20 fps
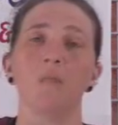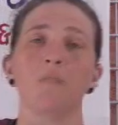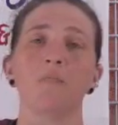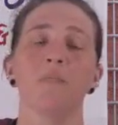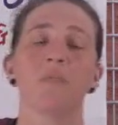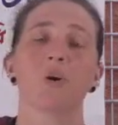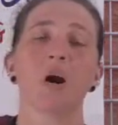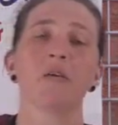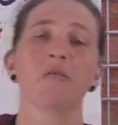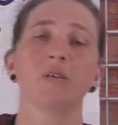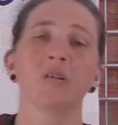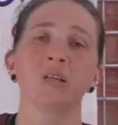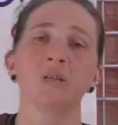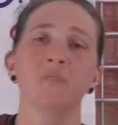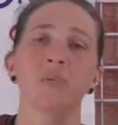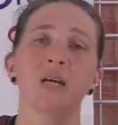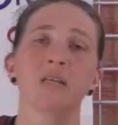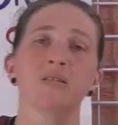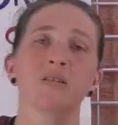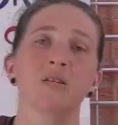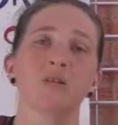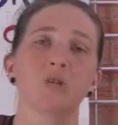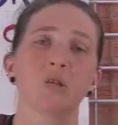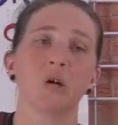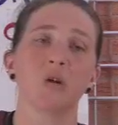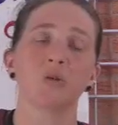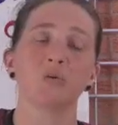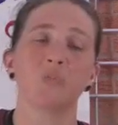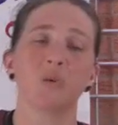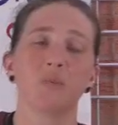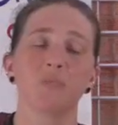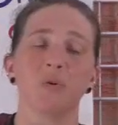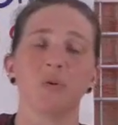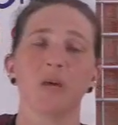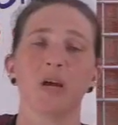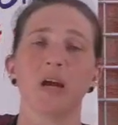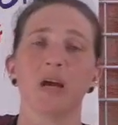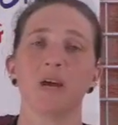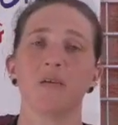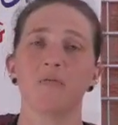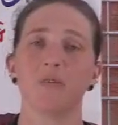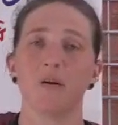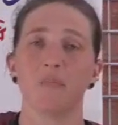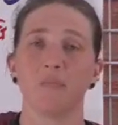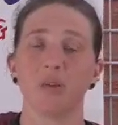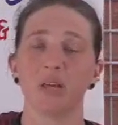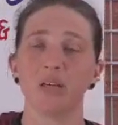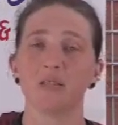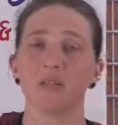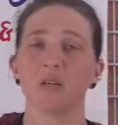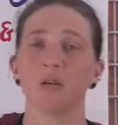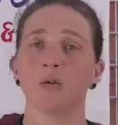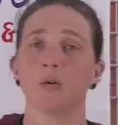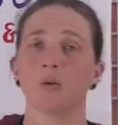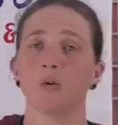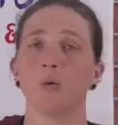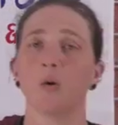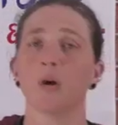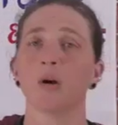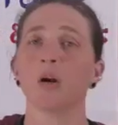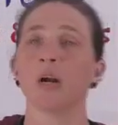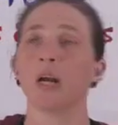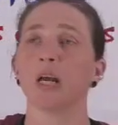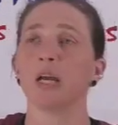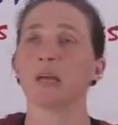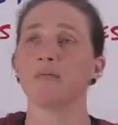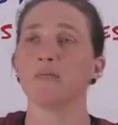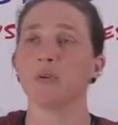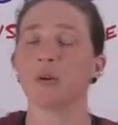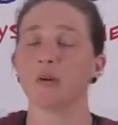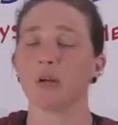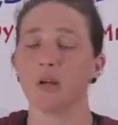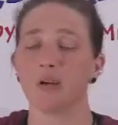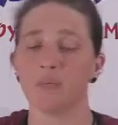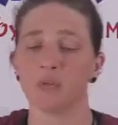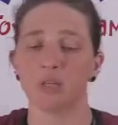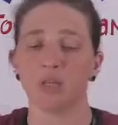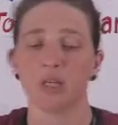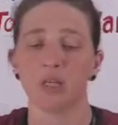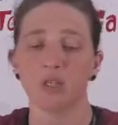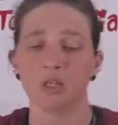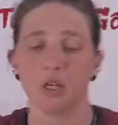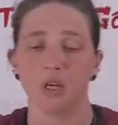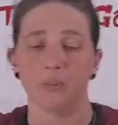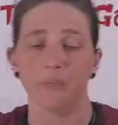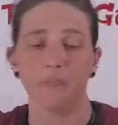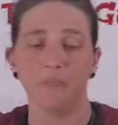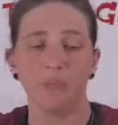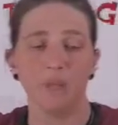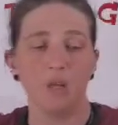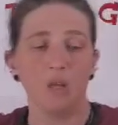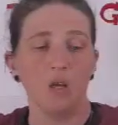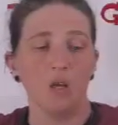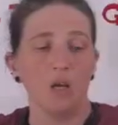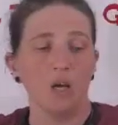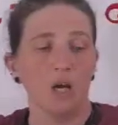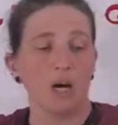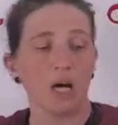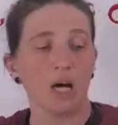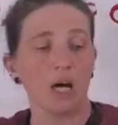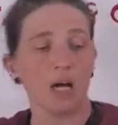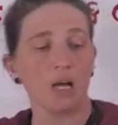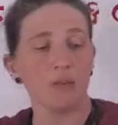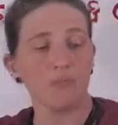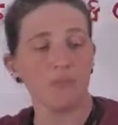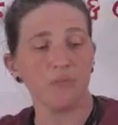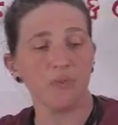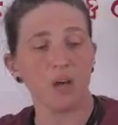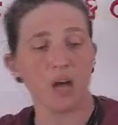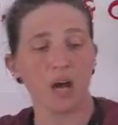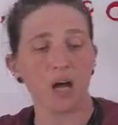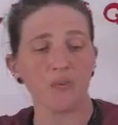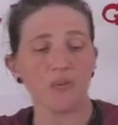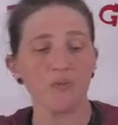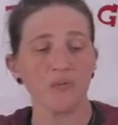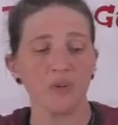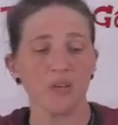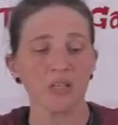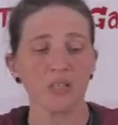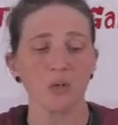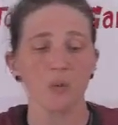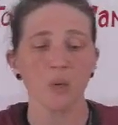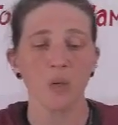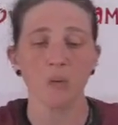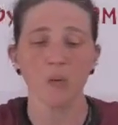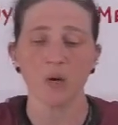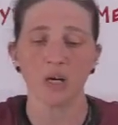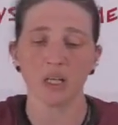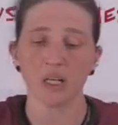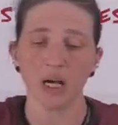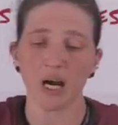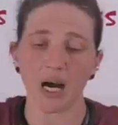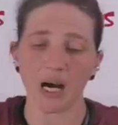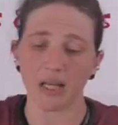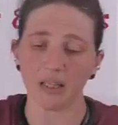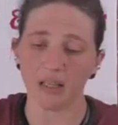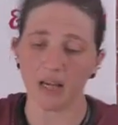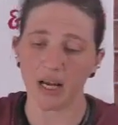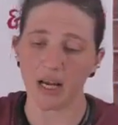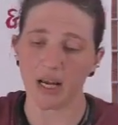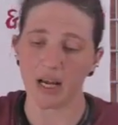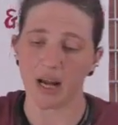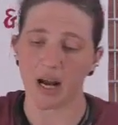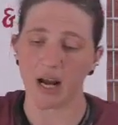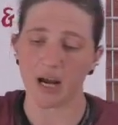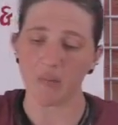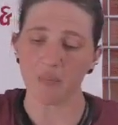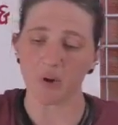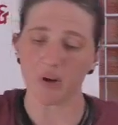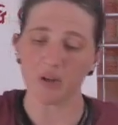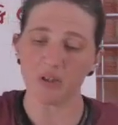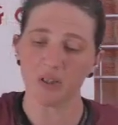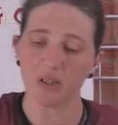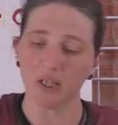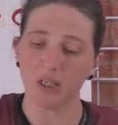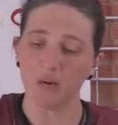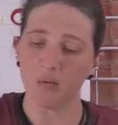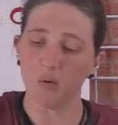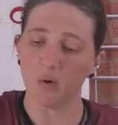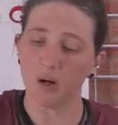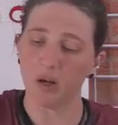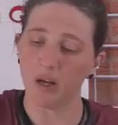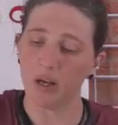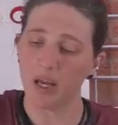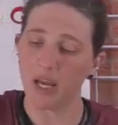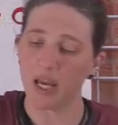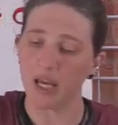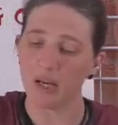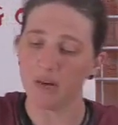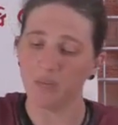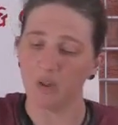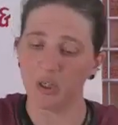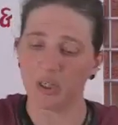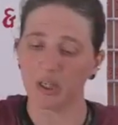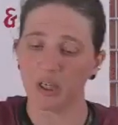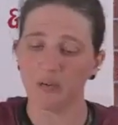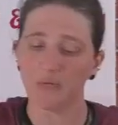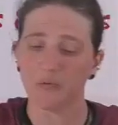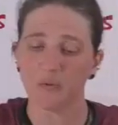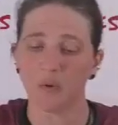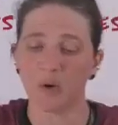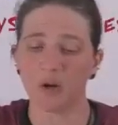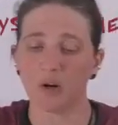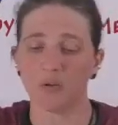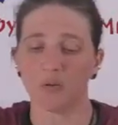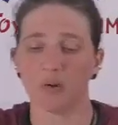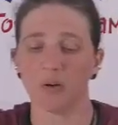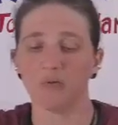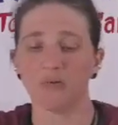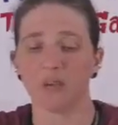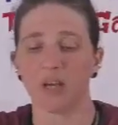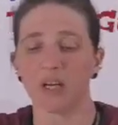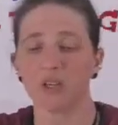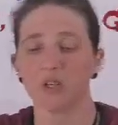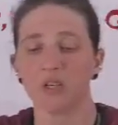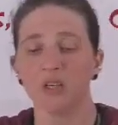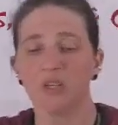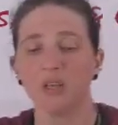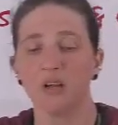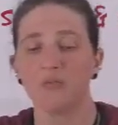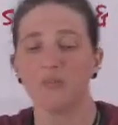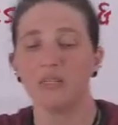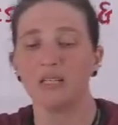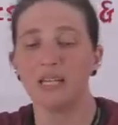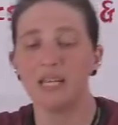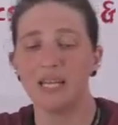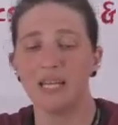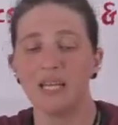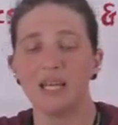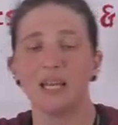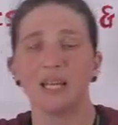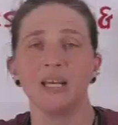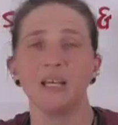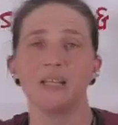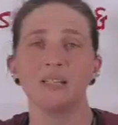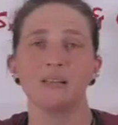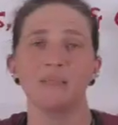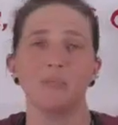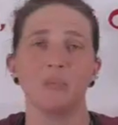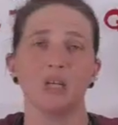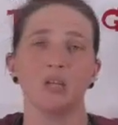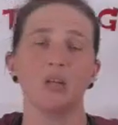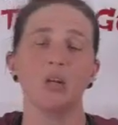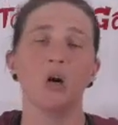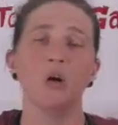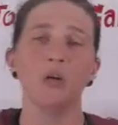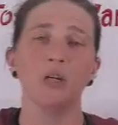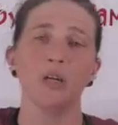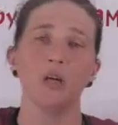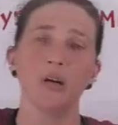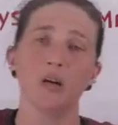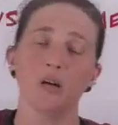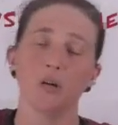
privately message those people that have placed it on order if there comes an issue. The other things that we wanted to highlight, I personally am looking forward to the Reflection cover D. It is a Magnolia